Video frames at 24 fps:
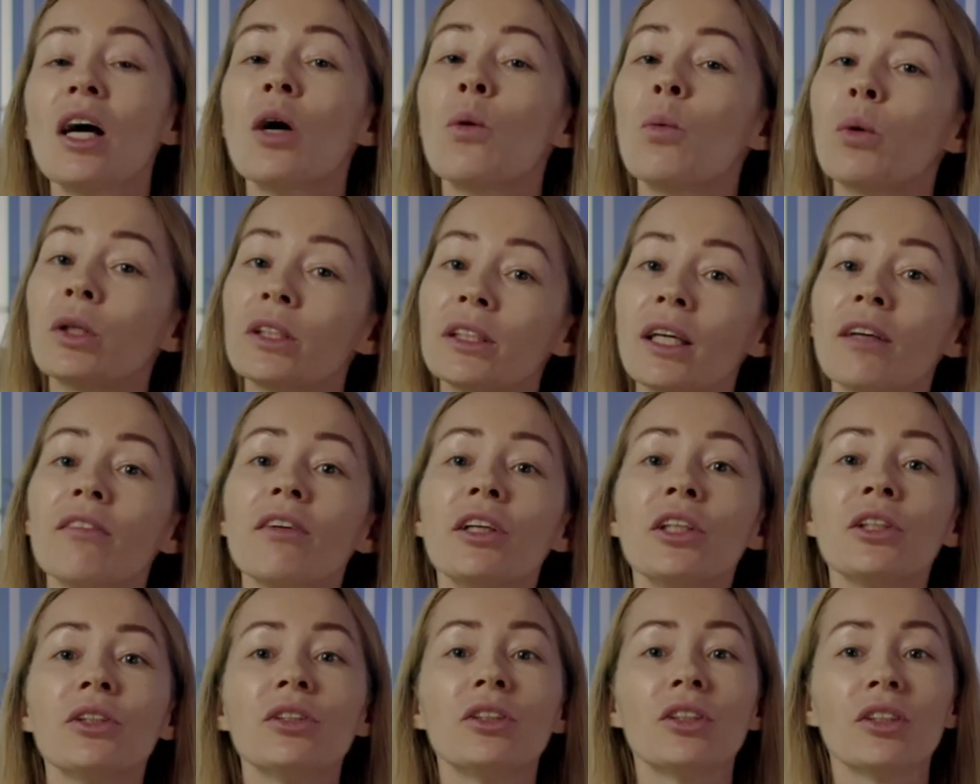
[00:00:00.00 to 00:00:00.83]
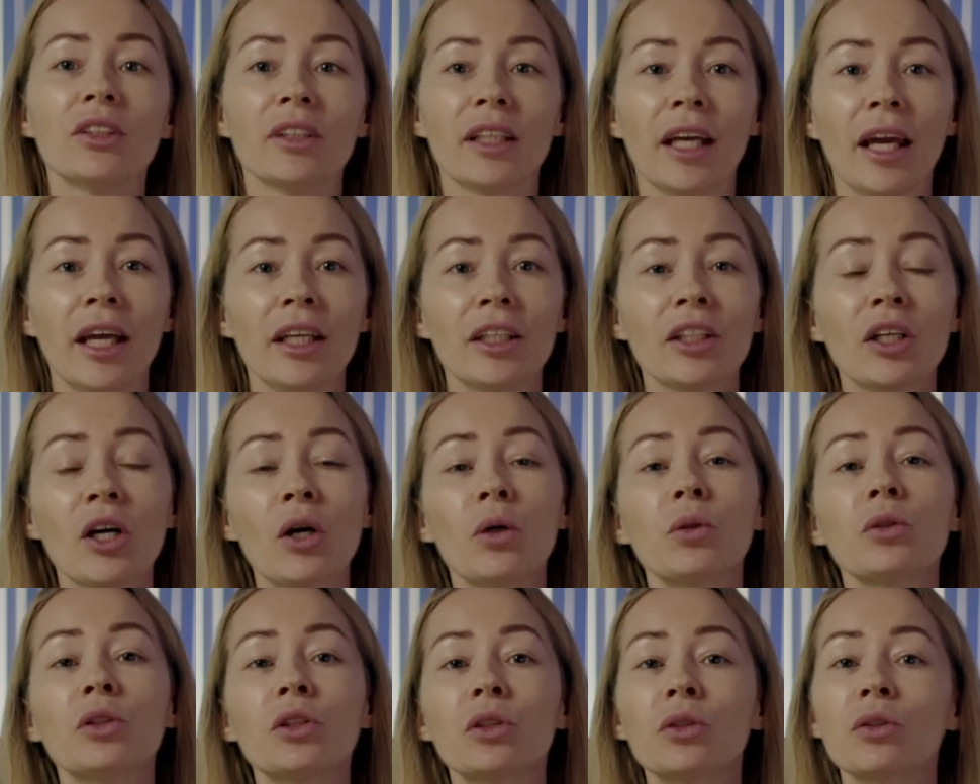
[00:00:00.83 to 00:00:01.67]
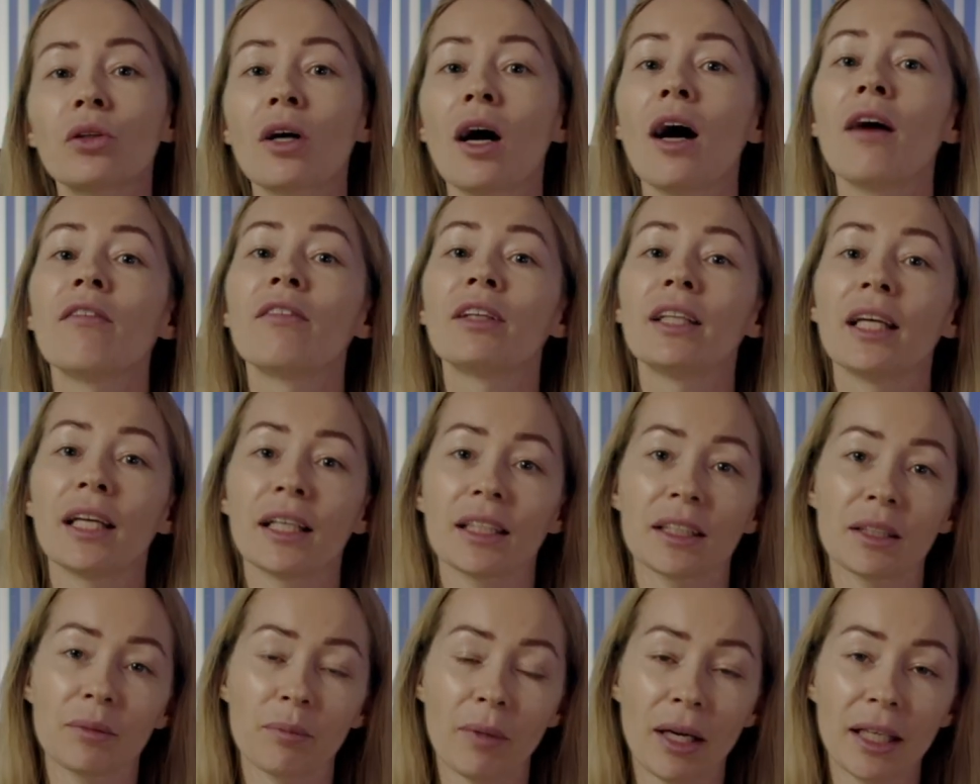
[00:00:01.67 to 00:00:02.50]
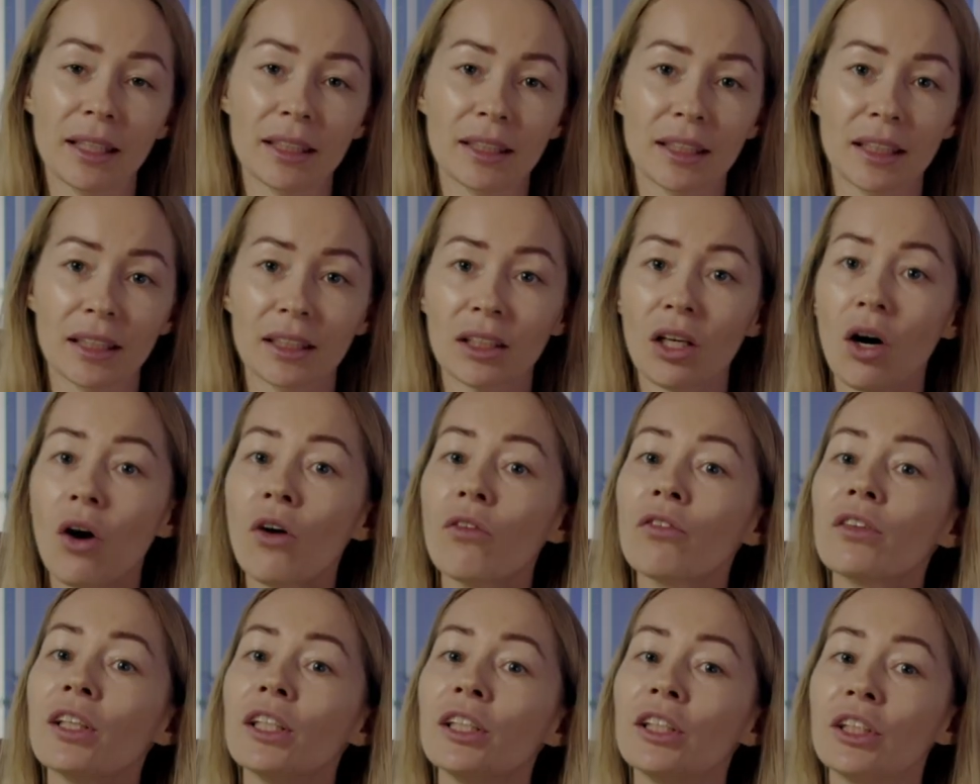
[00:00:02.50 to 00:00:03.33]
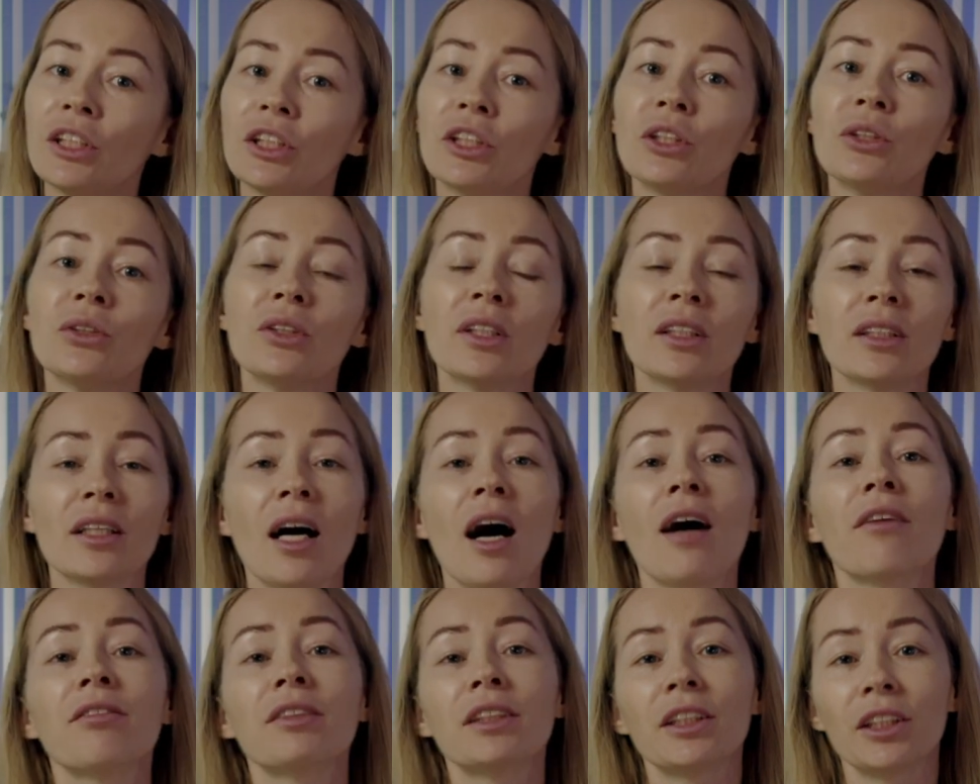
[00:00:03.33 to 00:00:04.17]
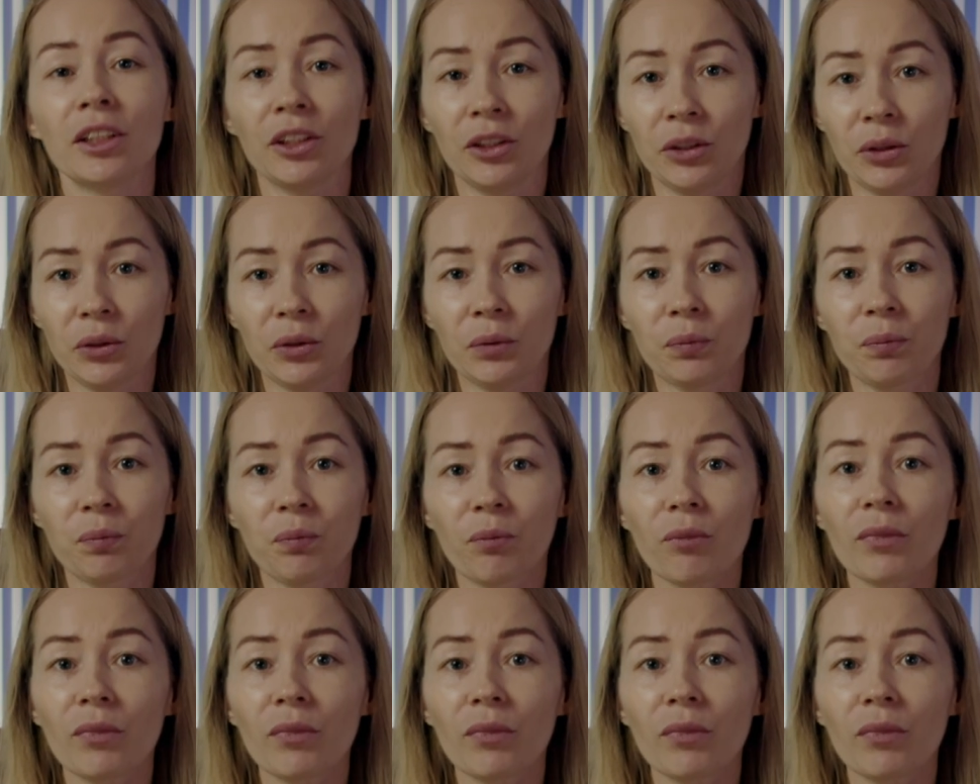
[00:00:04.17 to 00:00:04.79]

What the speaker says: Whatever you donate goes to cover the expenses of the student after you.